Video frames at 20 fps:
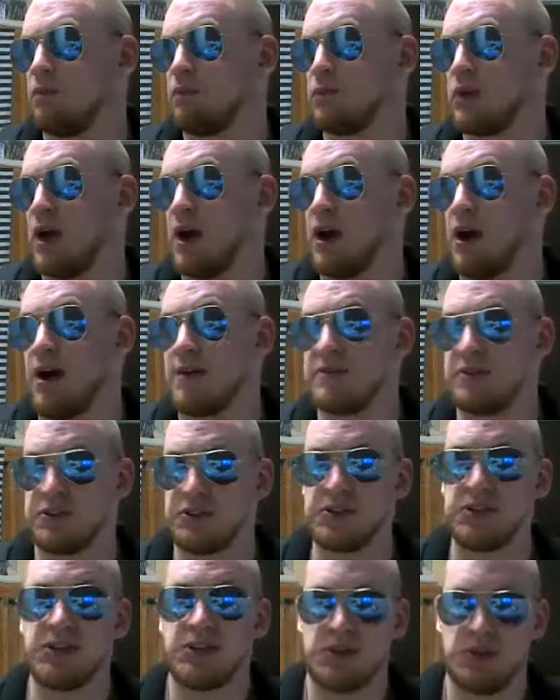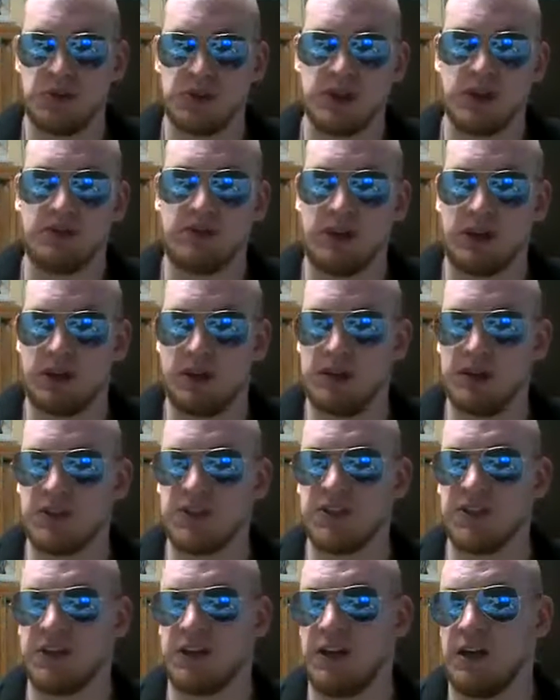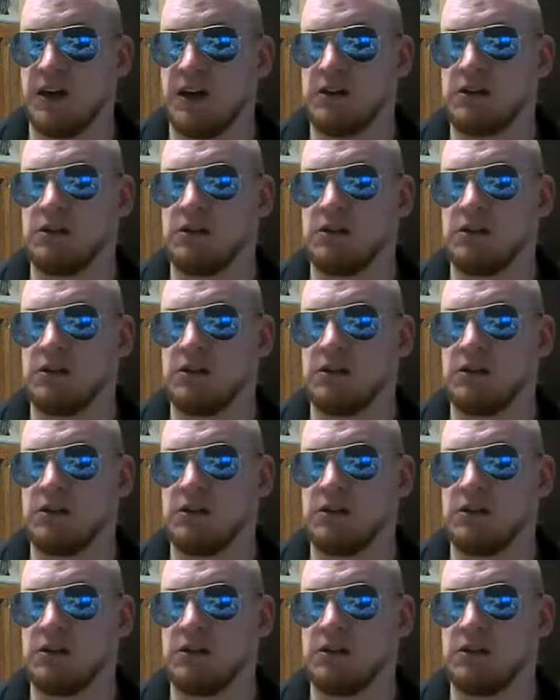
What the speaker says: And obviously to do stuff like this again,